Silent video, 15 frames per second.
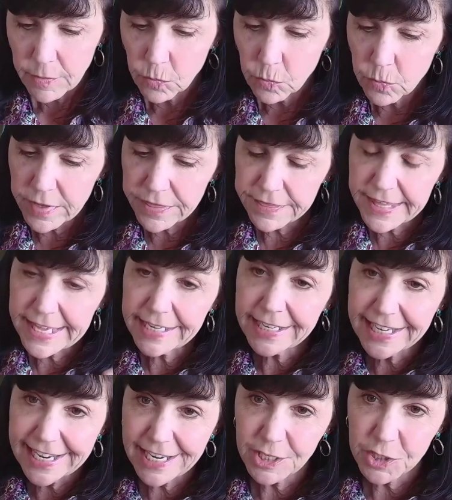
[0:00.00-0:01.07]
within
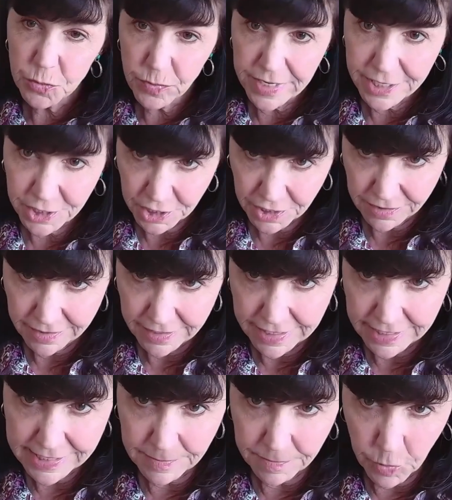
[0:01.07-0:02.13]
each region,
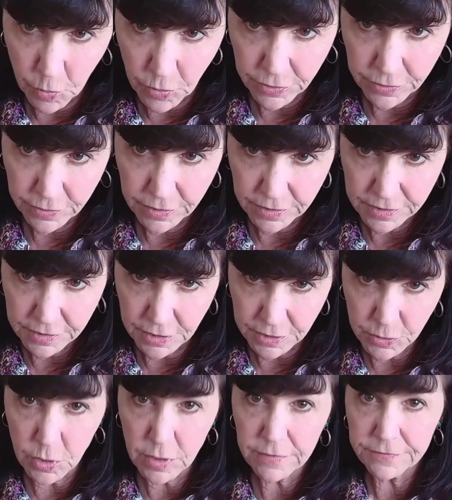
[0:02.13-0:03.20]
it's important to
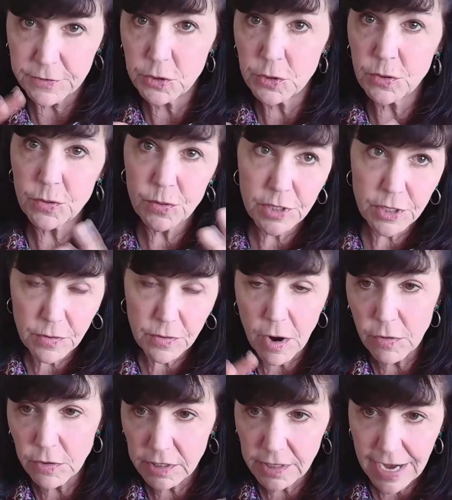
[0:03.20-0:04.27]
sort of do your
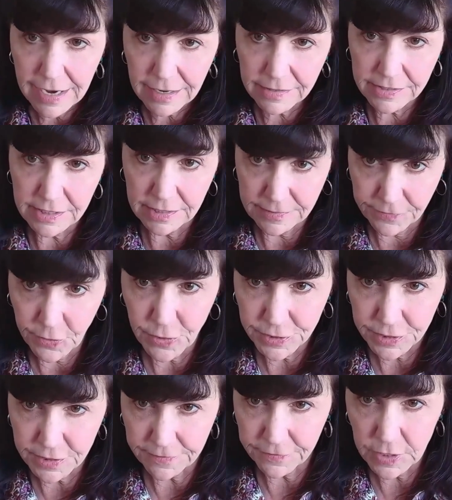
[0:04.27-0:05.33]
own analysis
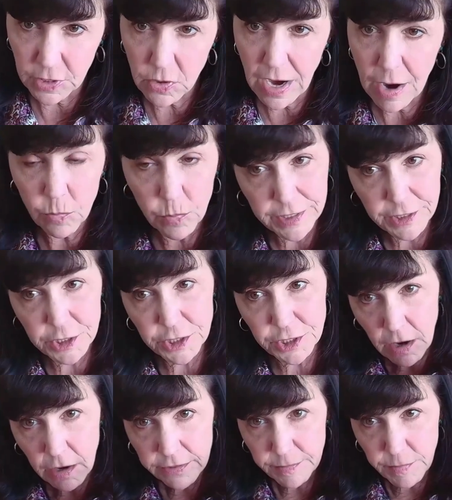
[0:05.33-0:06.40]
first to figure out which
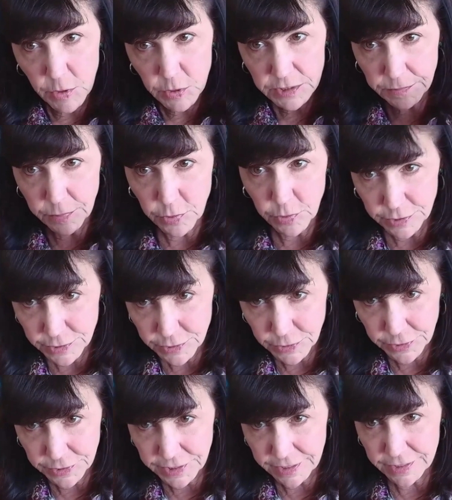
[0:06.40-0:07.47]
are the most important
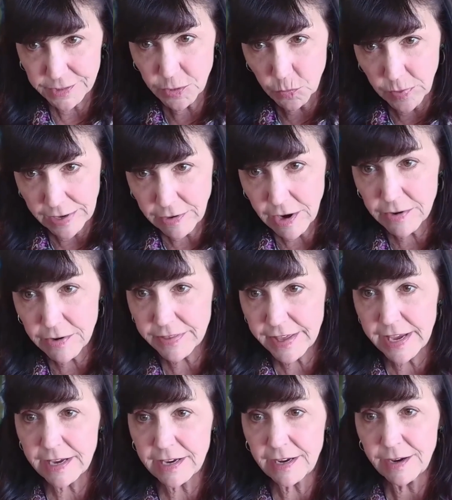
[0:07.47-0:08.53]
sources, where are
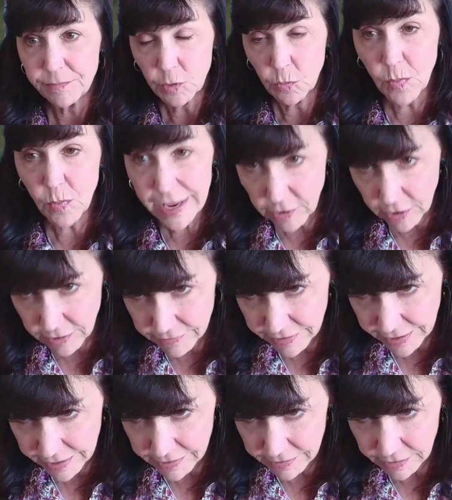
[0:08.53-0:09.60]
they, when are
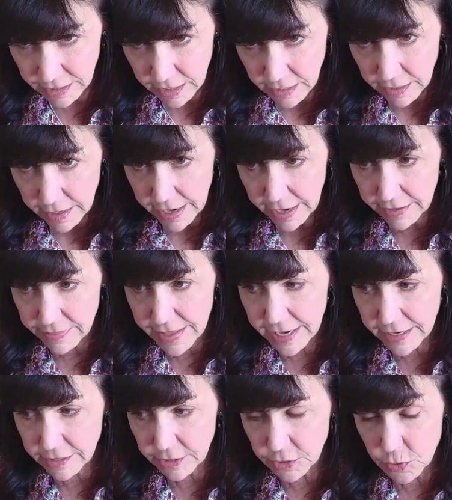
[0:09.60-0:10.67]
they? And
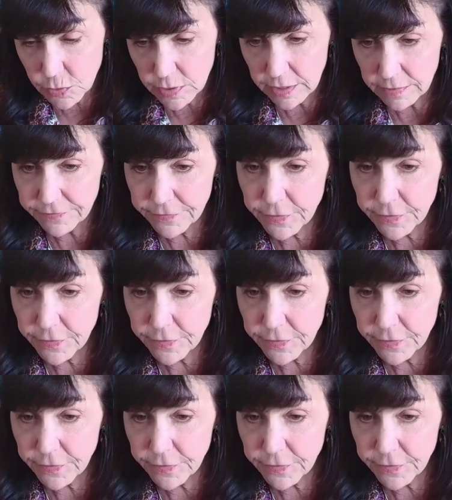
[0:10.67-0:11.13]
then you can